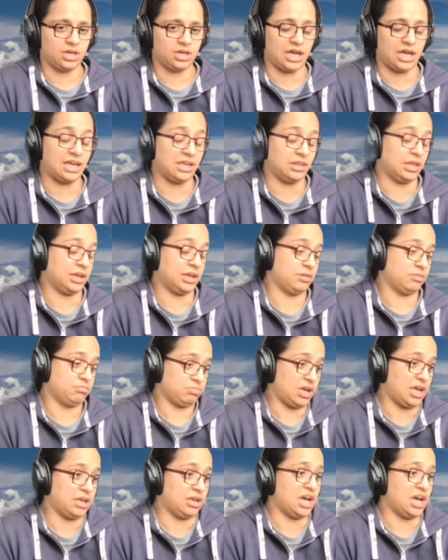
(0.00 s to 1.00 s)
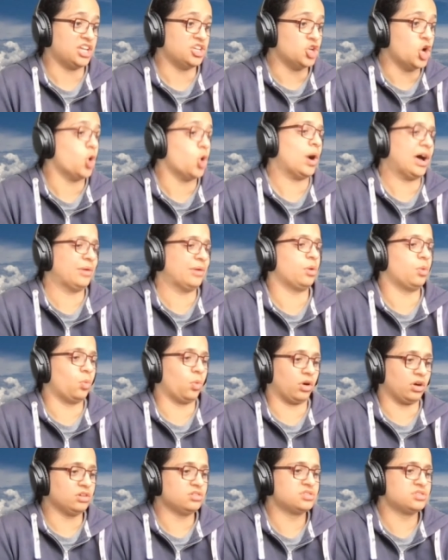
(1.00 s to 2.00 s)
I, like I, I know how it
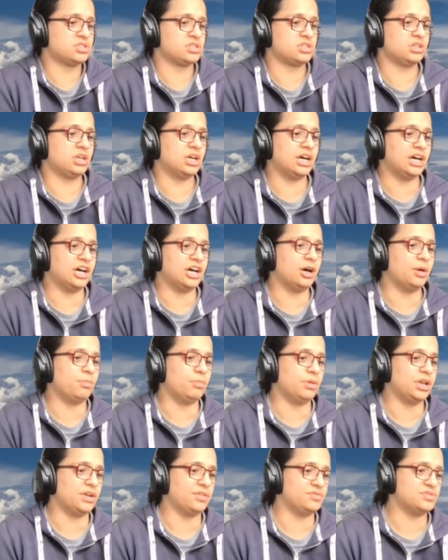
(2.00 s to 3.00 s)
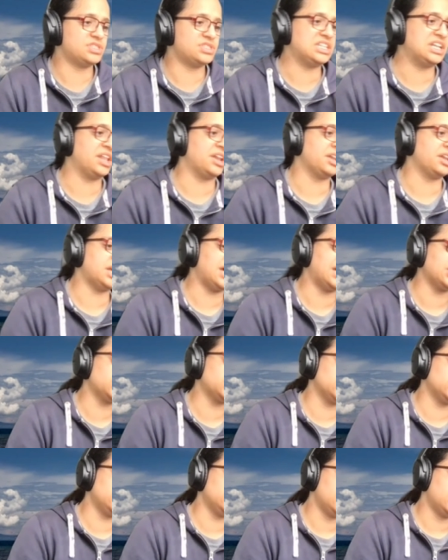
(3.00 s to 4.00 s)
works um, and I've seen it in
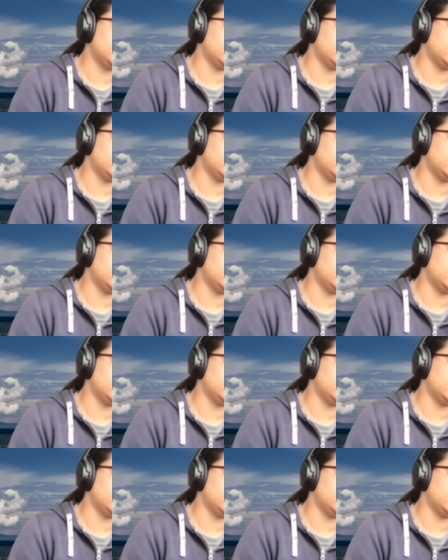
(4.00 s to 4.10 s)
action,